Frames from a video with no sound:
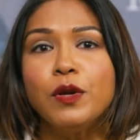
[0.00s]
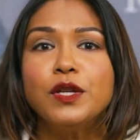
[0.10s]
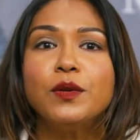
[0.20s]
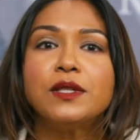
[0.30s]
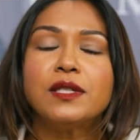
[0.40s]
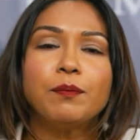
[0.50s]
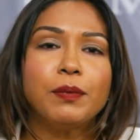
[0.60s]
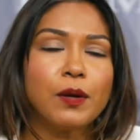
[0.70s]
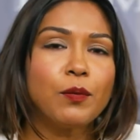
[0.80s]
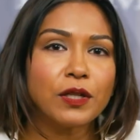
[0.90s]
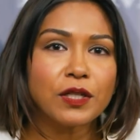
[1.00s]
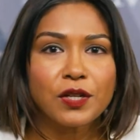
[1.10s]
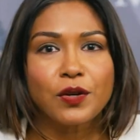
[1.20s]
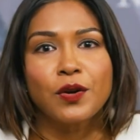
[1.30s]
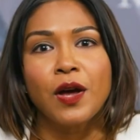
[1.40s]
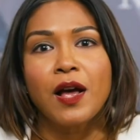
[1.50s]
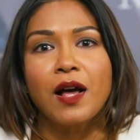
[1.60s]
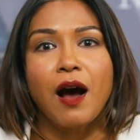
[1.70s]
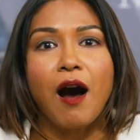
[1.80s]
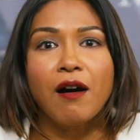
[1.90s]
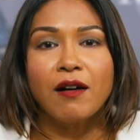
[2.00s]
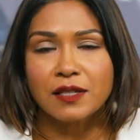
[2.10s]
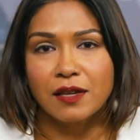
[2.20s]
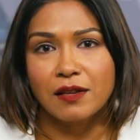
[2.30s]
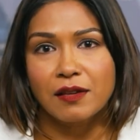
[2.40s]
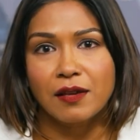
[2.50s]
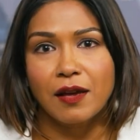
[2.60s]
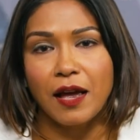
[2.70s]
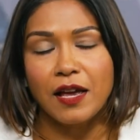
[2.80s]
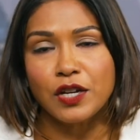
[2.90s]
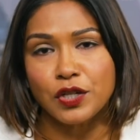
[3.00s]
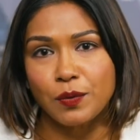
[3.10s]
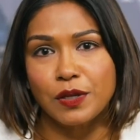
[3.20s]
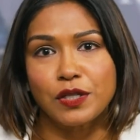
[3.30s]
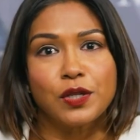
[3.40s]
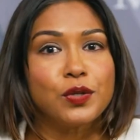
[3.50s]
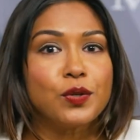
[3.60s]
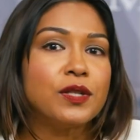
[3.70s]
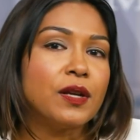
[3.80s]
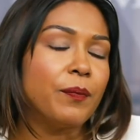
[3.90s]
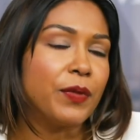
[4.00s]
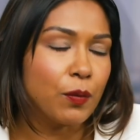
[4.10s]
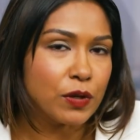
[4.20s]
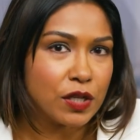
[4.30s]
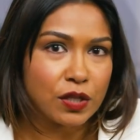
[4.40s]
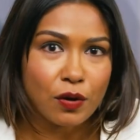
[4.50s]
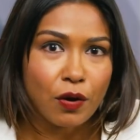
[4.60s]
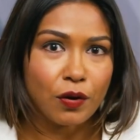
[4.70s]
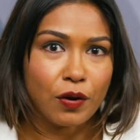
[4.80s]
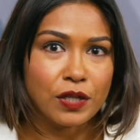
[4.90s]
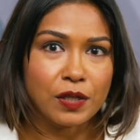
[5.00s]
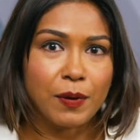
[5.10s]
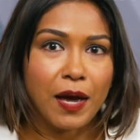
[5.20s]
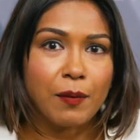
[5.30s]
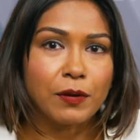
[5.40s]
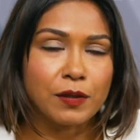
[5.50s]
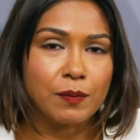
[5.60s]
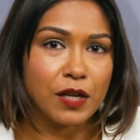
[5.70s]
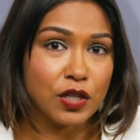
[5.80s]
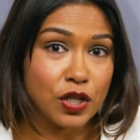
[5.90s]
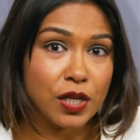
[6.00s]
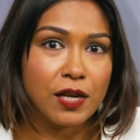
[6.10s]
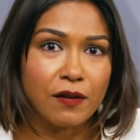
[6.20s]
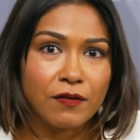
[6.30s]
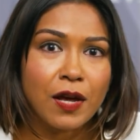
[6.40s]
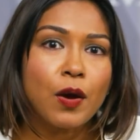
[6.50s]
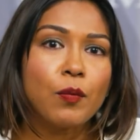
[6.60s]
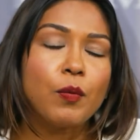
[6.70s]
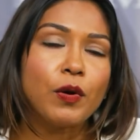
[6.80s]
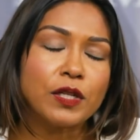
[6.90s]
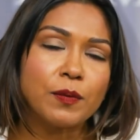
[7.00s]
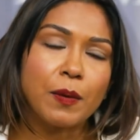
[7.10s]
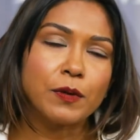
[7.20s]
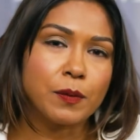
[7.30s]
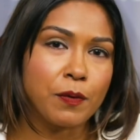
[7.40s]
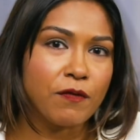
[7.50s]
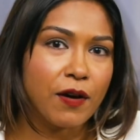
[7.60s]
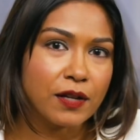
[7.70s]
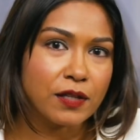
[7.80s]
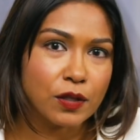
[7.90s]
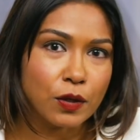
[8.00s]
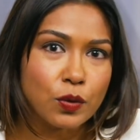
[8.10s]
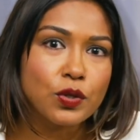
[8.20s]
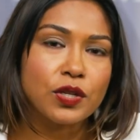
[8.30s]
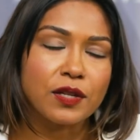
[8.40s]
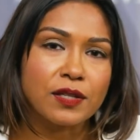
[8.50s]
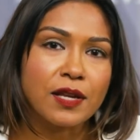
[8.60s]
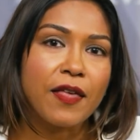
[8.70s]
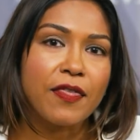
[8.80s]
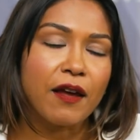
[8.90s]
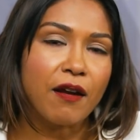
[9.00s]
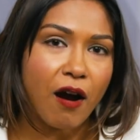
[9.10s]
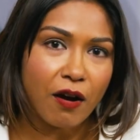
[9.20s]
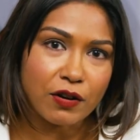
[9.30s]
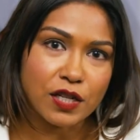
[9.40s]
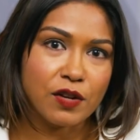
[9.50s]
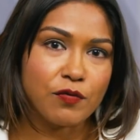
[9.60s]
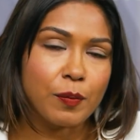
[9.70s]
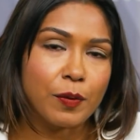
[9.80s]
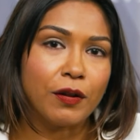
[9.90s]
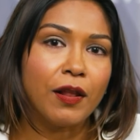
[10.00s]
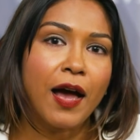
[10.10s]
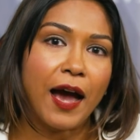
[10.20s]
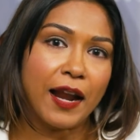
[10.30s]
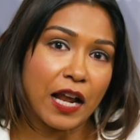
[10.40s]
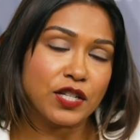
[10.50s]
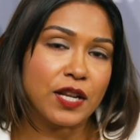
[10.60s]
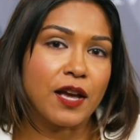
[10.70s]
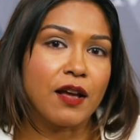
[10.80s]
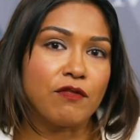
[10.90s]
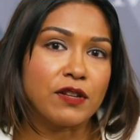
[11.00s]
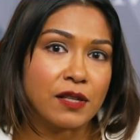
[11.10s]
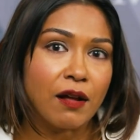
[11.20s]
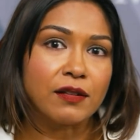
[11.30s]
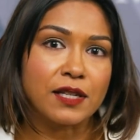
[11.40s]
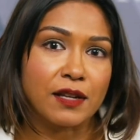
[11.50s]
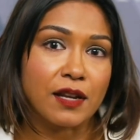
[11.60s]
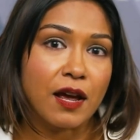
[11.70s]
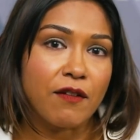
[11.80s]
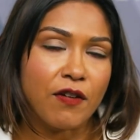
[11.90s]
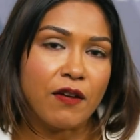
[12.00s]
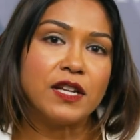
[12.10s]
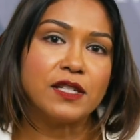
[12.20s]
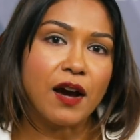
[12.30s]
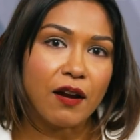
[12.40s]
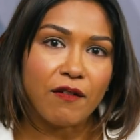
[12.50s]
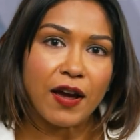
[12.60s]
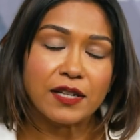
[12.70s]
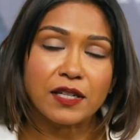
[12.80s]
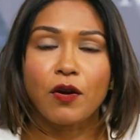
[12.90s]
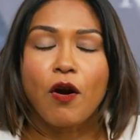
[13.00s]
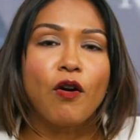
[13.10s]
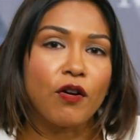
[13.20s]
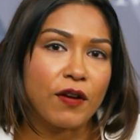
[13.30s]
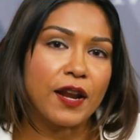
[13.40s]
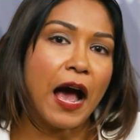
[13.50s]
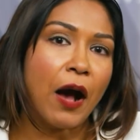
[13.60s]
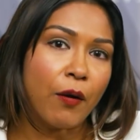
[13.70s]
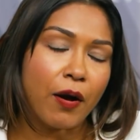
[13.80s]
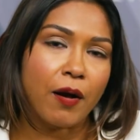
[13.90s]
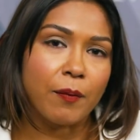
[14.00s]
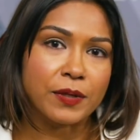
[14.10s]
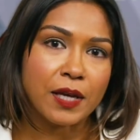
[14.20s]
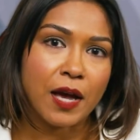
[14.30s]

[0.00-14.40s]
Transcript: don't simply want to ask issuers to do something which is not going to be able to be achieved. We want to be able to provide solutions that are achievable and actually result in very direct and concrete outcomes